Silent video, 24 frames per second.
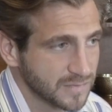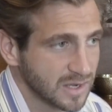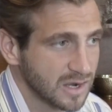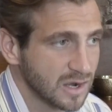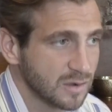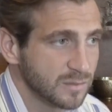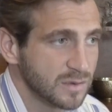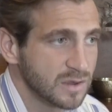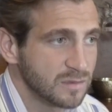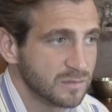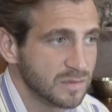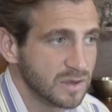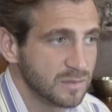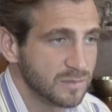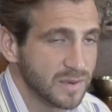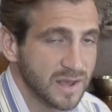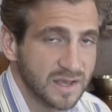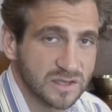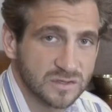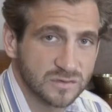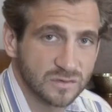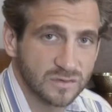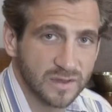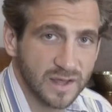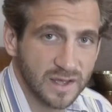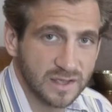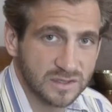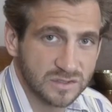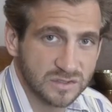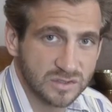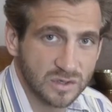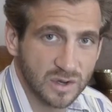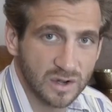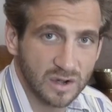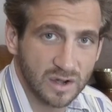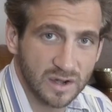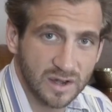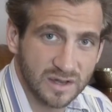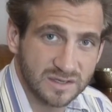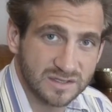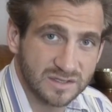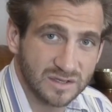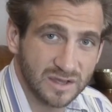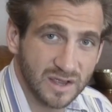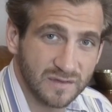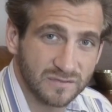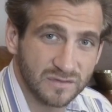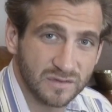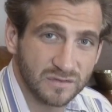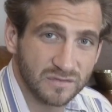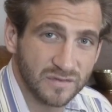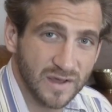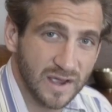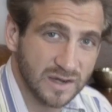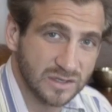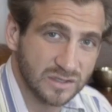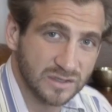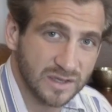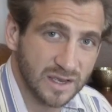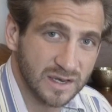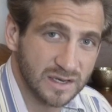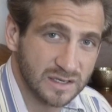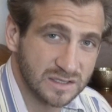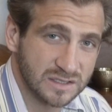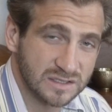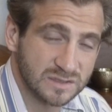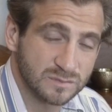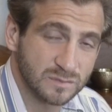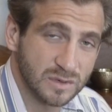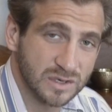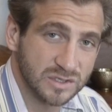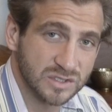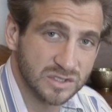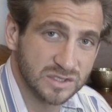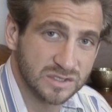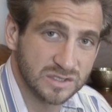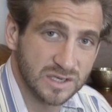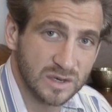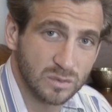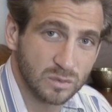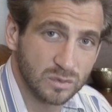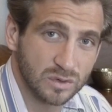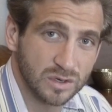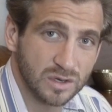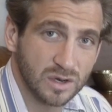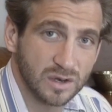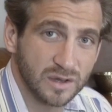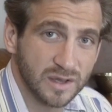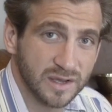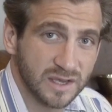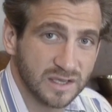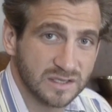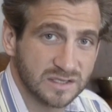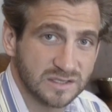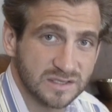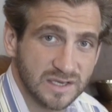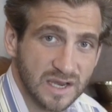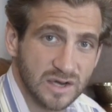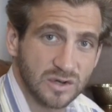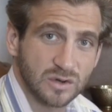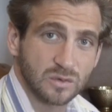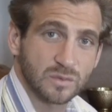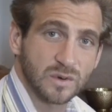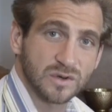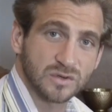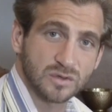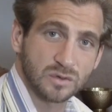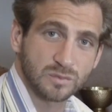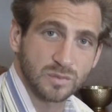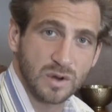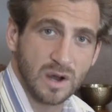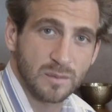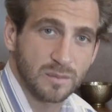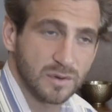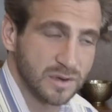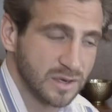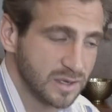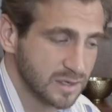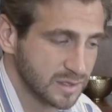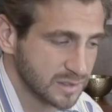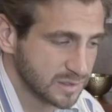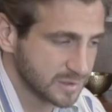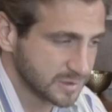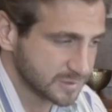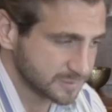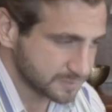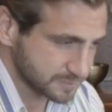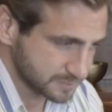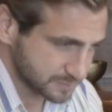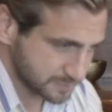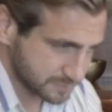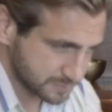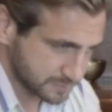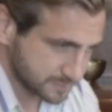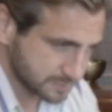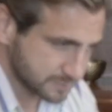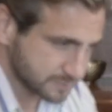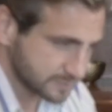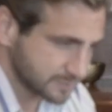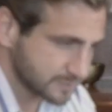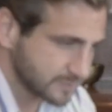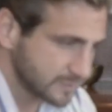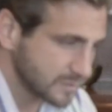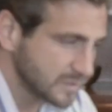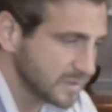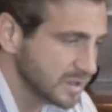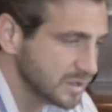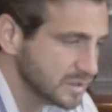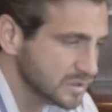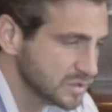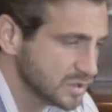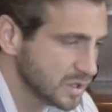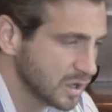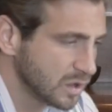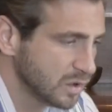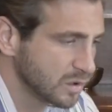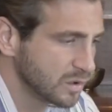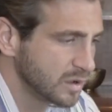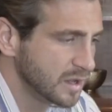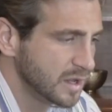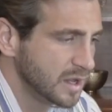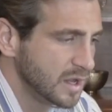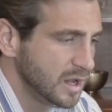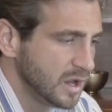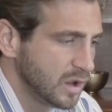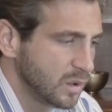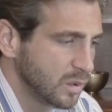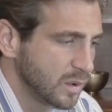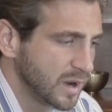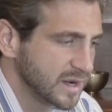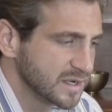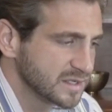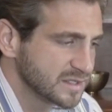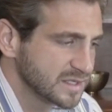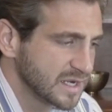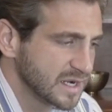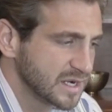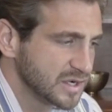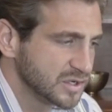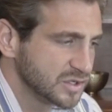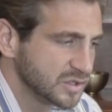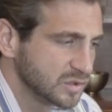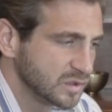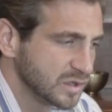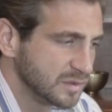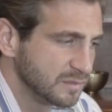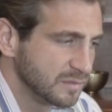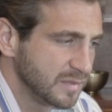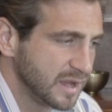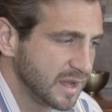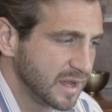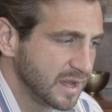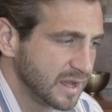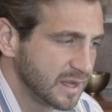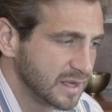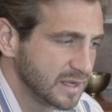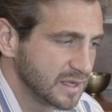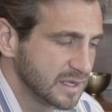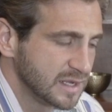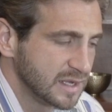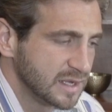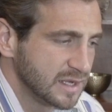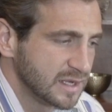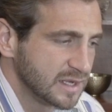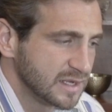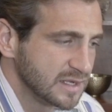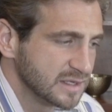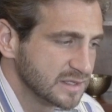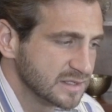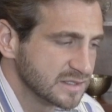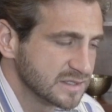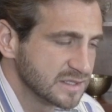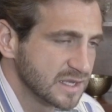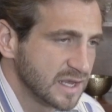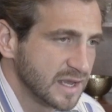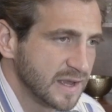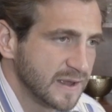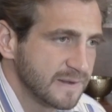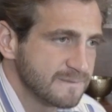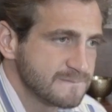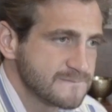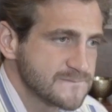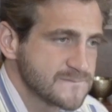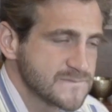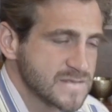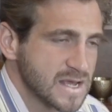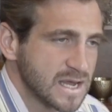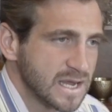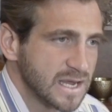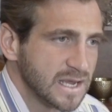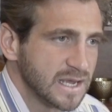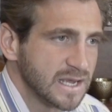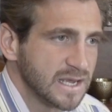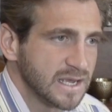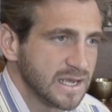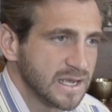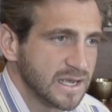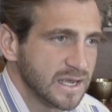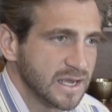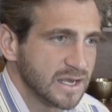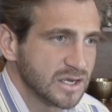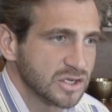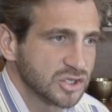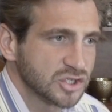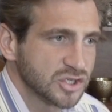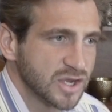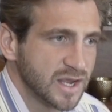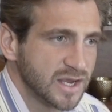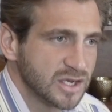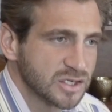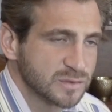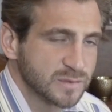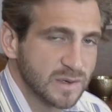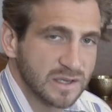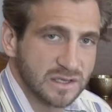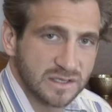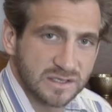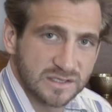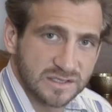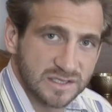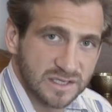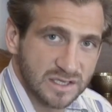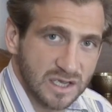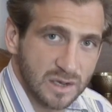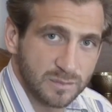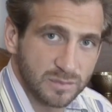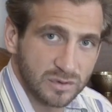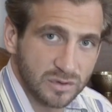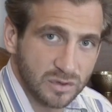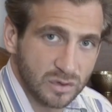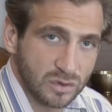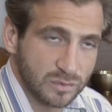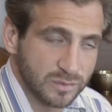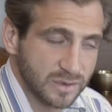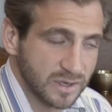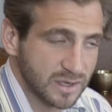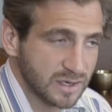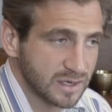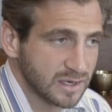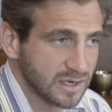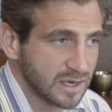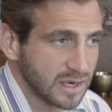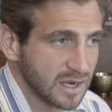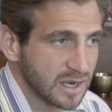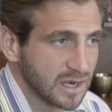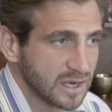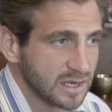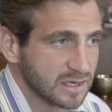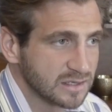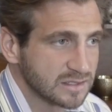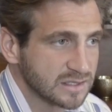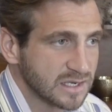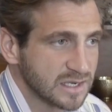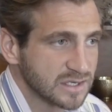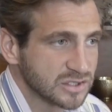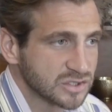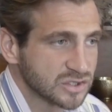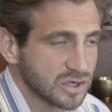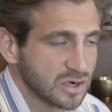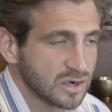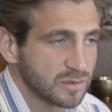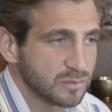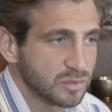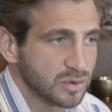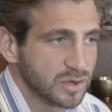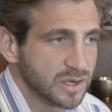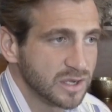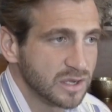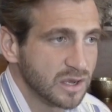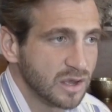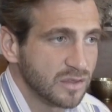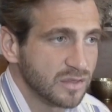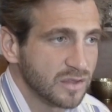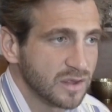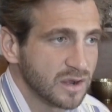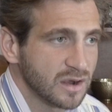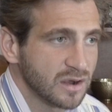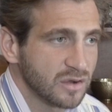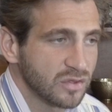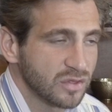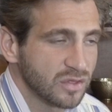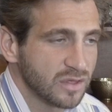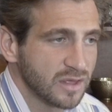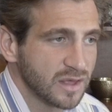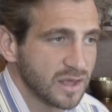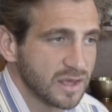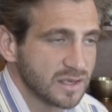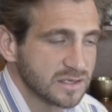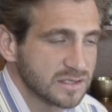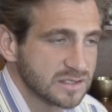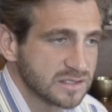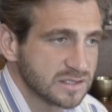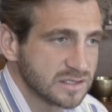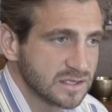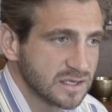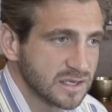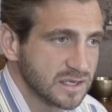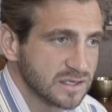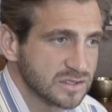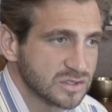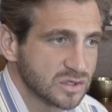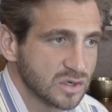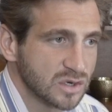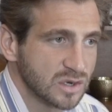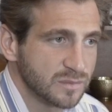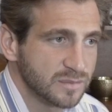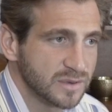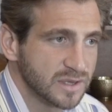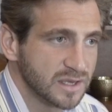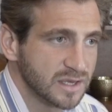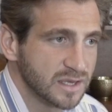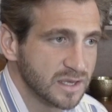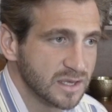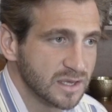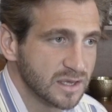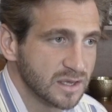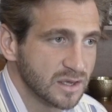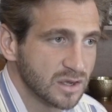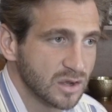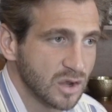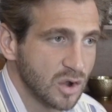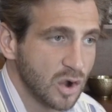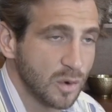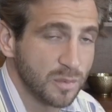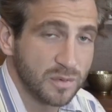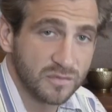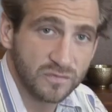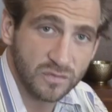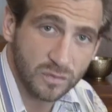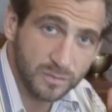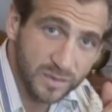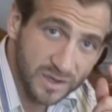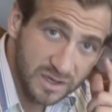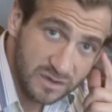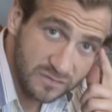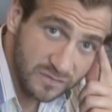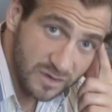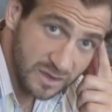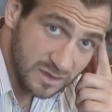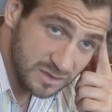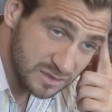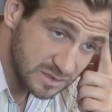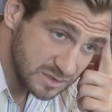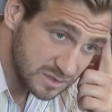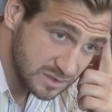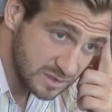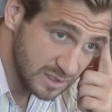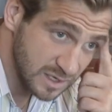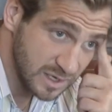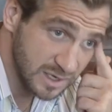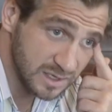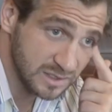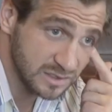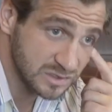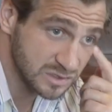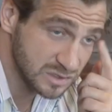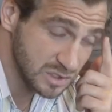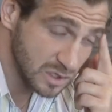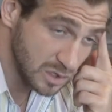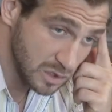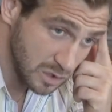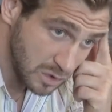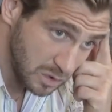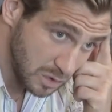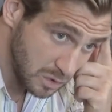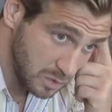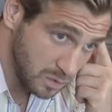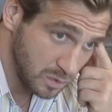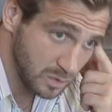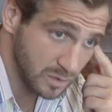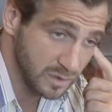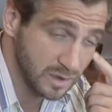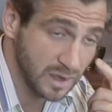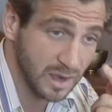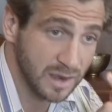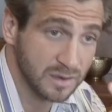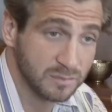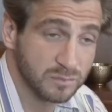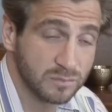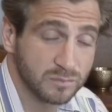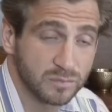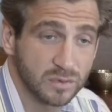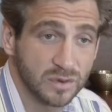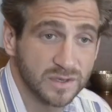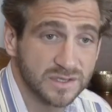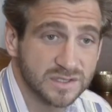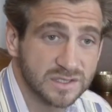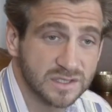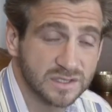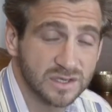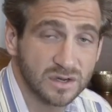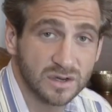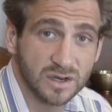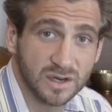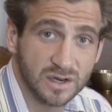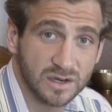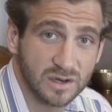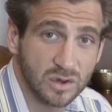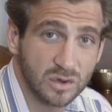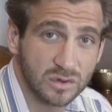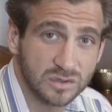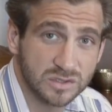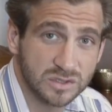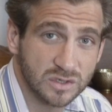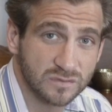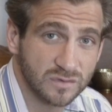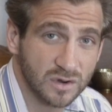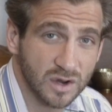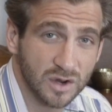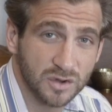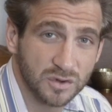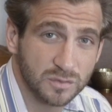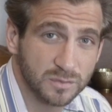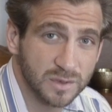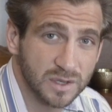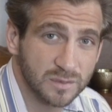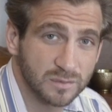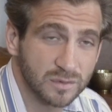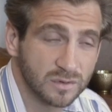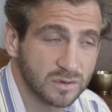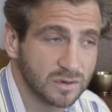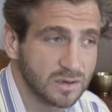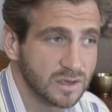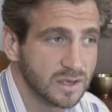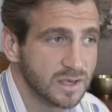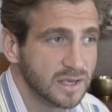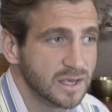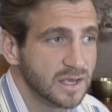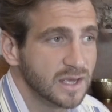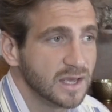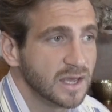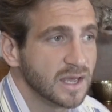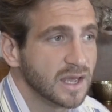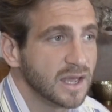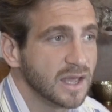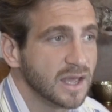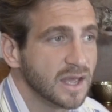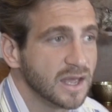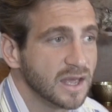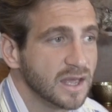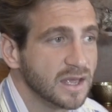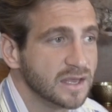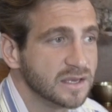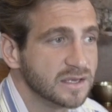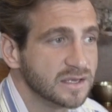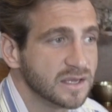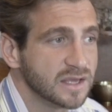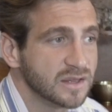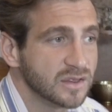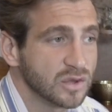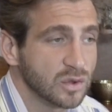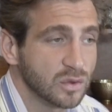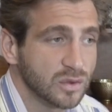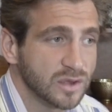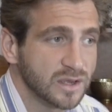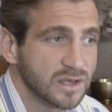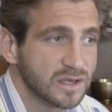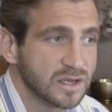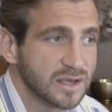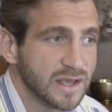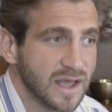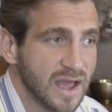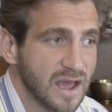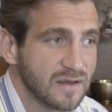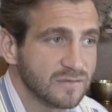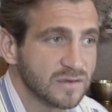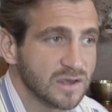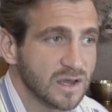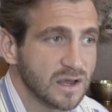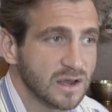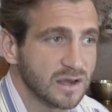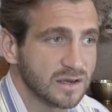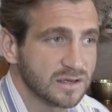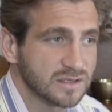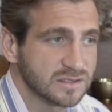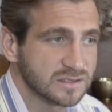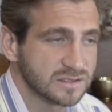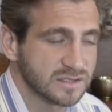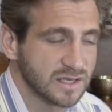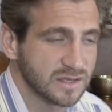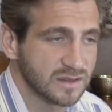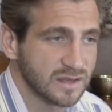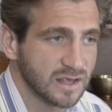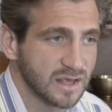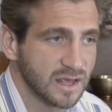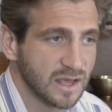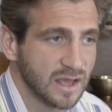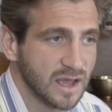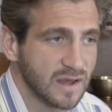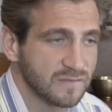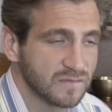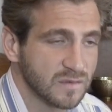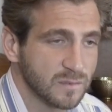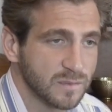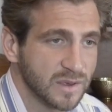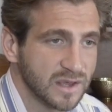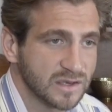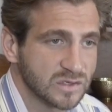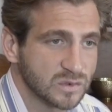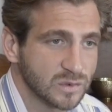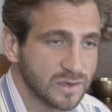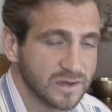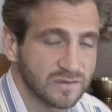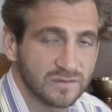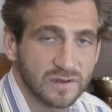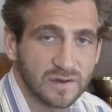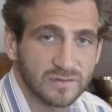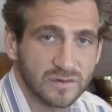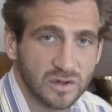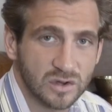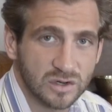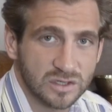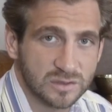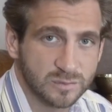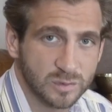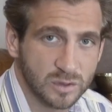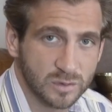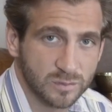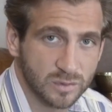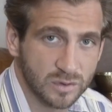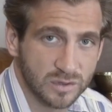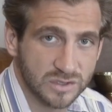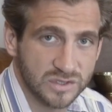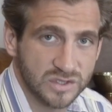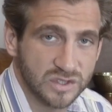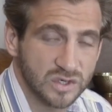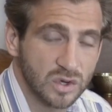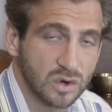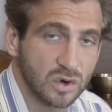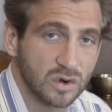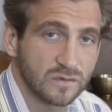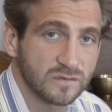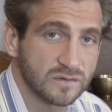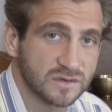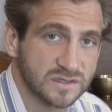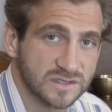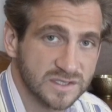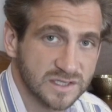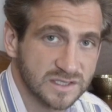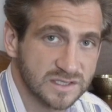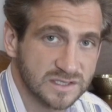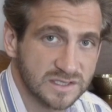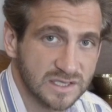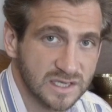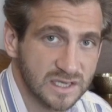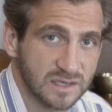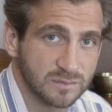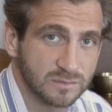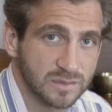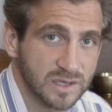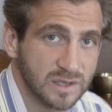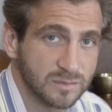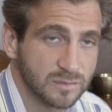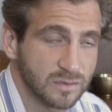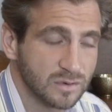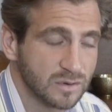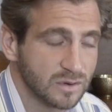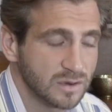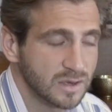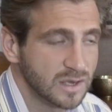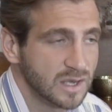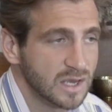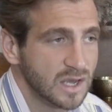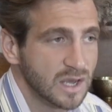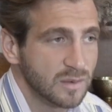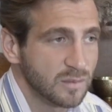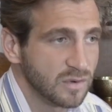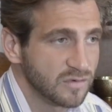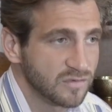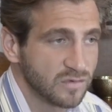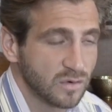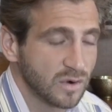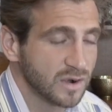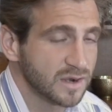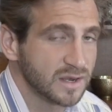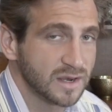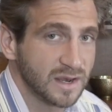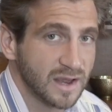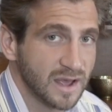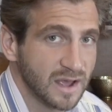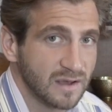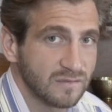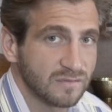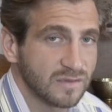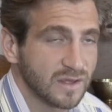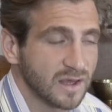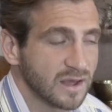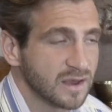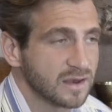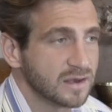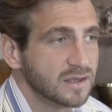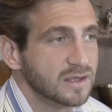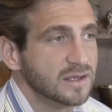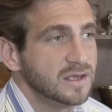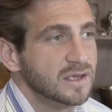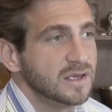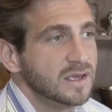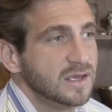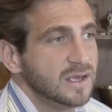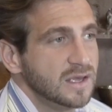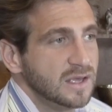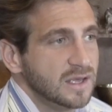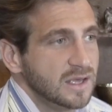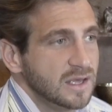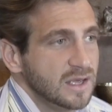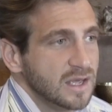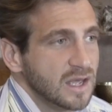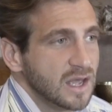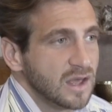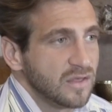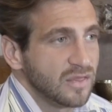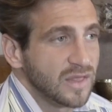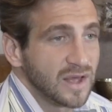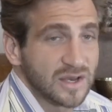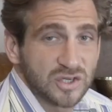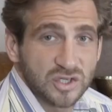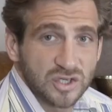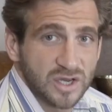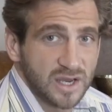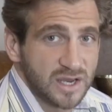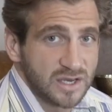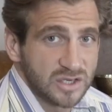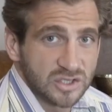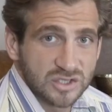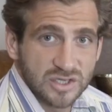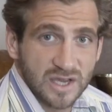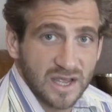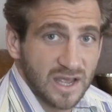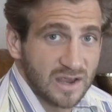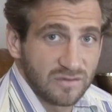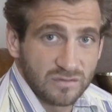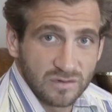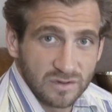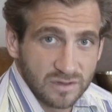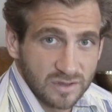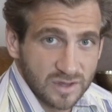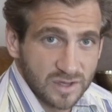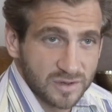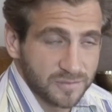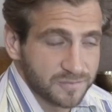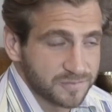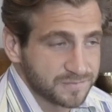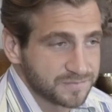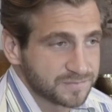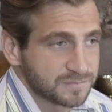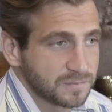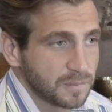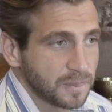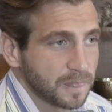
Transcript: Airbnb pays for that, so I don't necessarily have to factor that in as much as I would on like a standard rental property. So what I decided to do in May is that I changed my listing up a little bit, and I started putting on there that it's going to be open for big events. And so I listed there it can host over 100 people, and the only caveat is that they have to pay $25 per person over 16 people. Before I didn't have that. That changed everything.